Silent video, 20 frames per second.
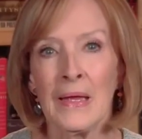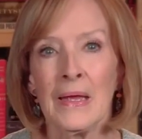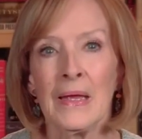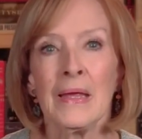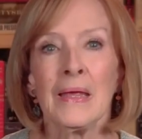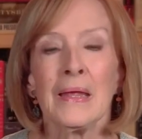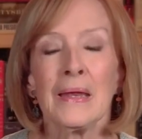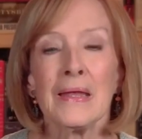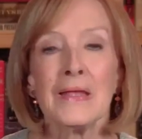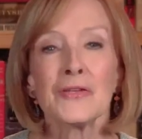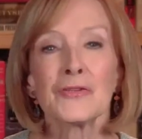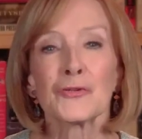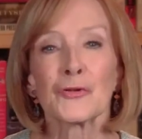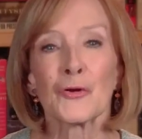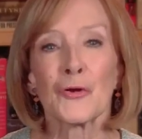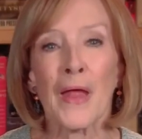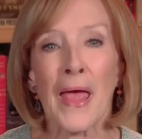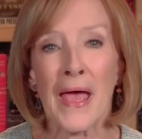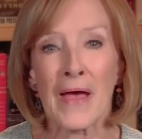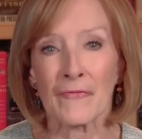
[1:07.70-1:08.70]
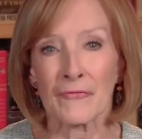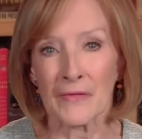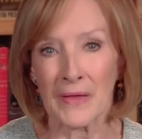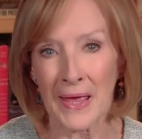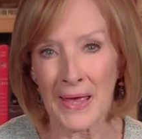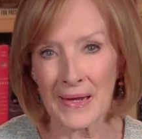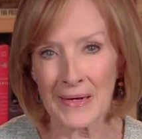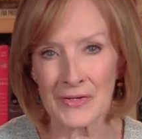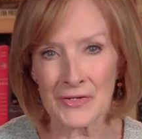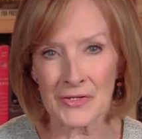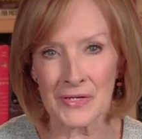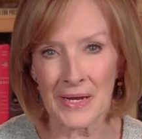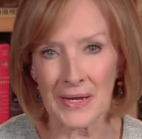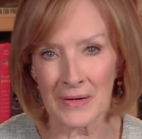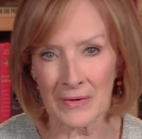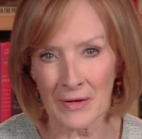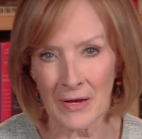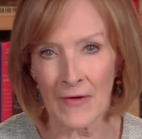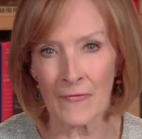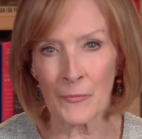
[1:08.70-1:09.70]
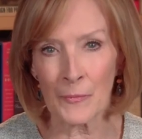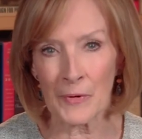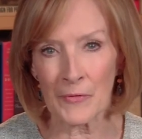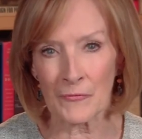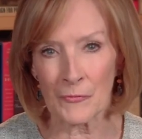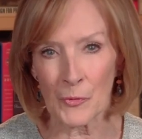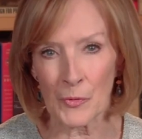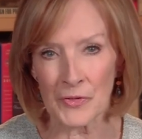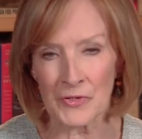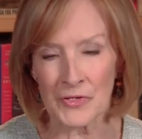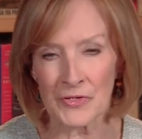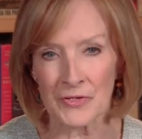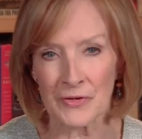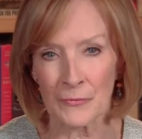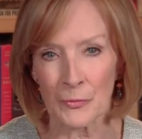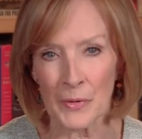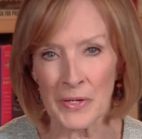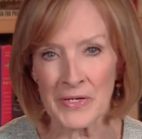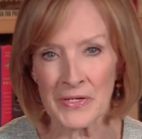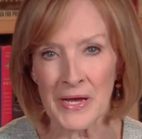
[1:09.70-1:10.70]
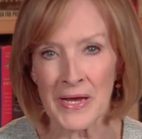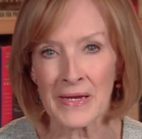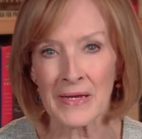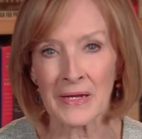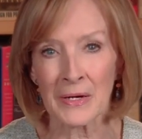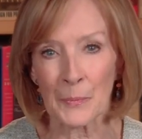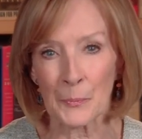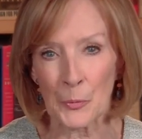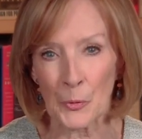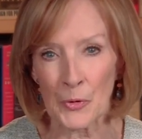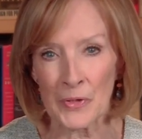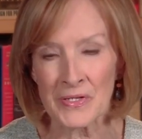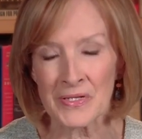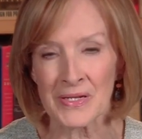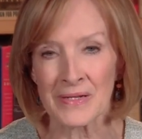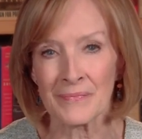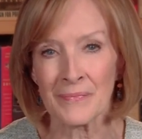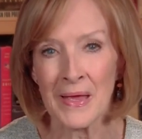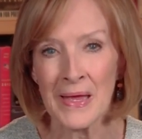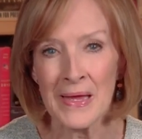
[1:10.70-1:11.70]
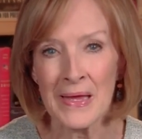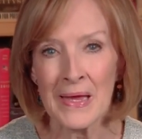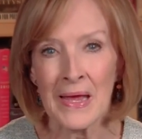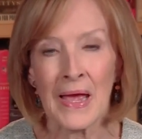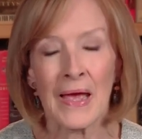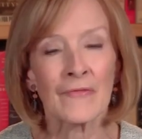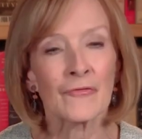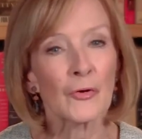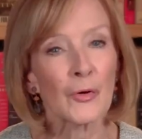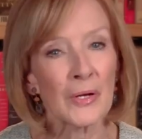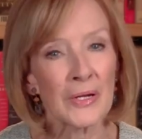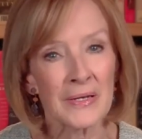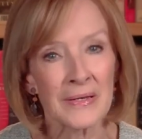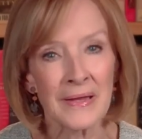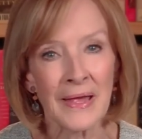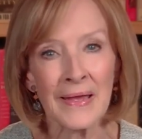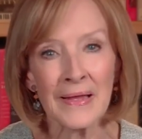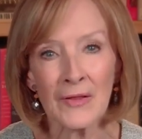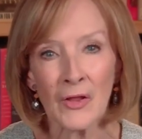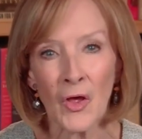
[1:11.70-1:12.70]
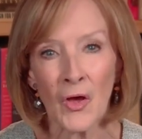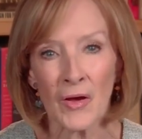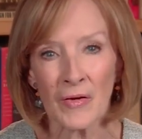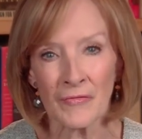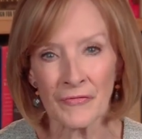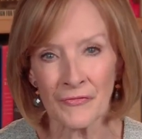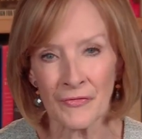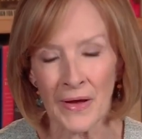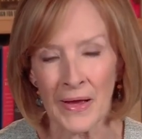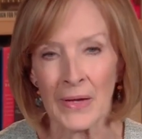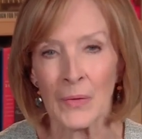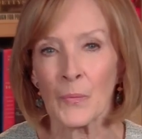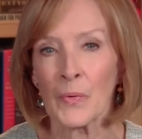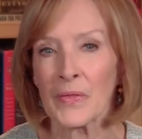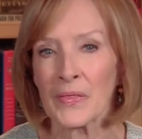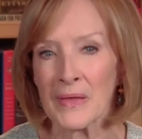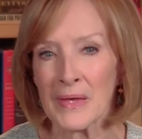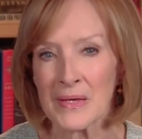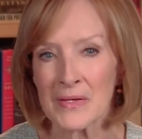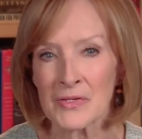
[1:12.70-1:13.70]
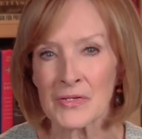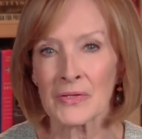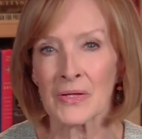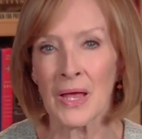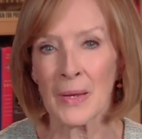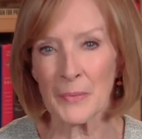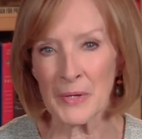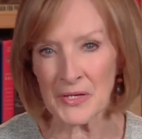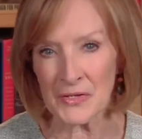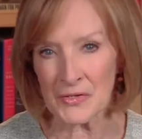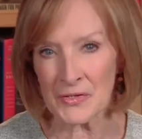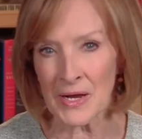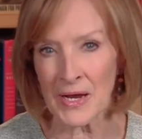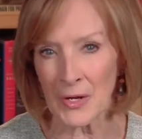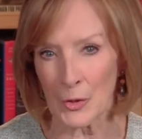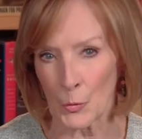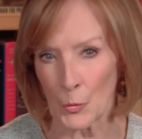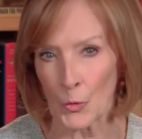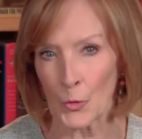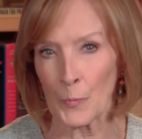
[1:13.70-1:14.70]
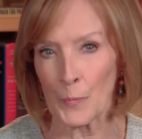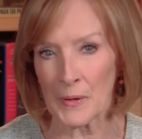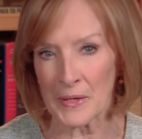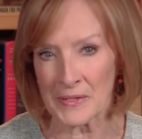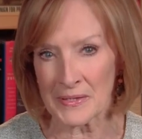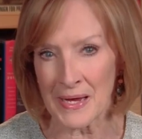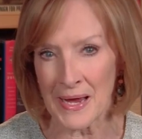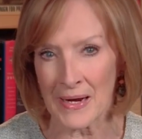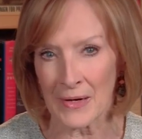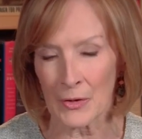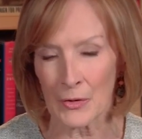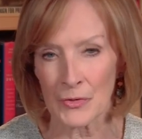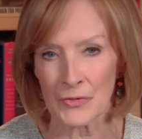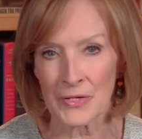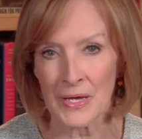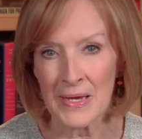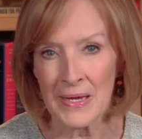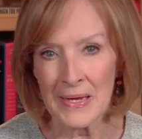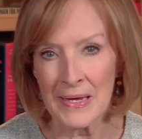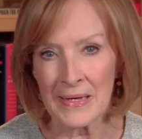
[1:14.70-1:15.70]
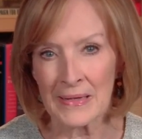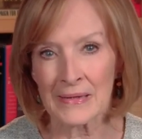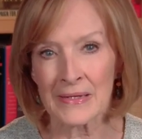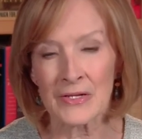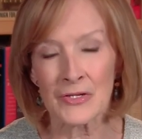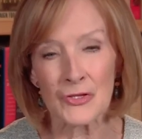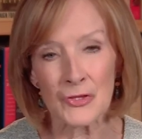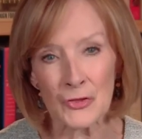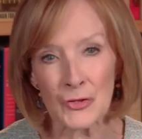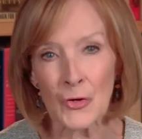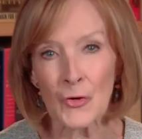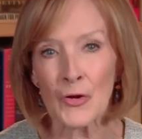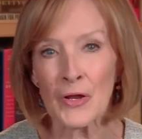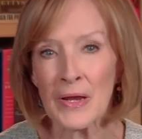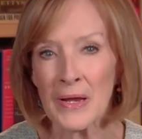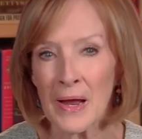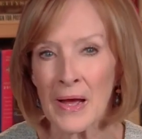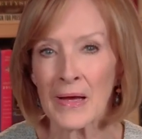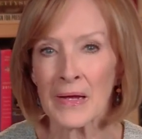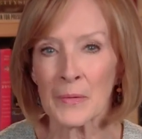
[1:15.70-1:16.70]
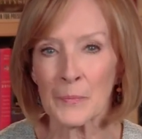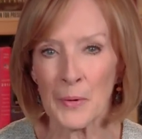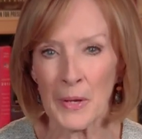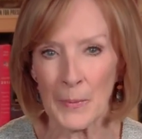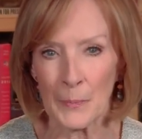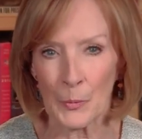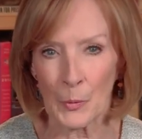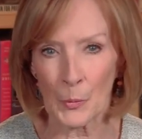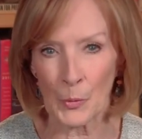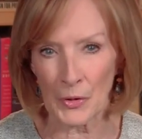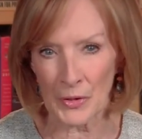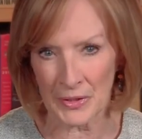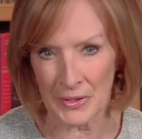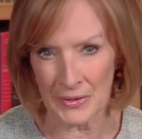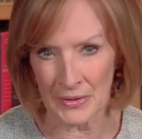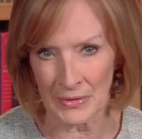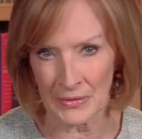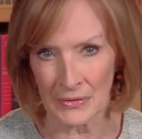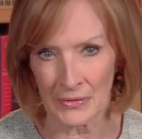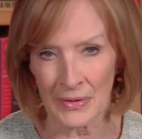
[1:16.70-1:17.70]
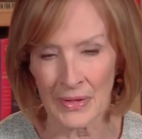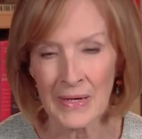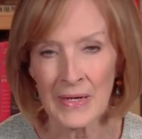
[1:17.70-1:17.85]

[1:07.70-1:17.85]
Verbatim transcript: In eastern Afghanistan, government forces have retaken a prison after a day-long fight with Islamic State group attackers. At least 39 people were killed.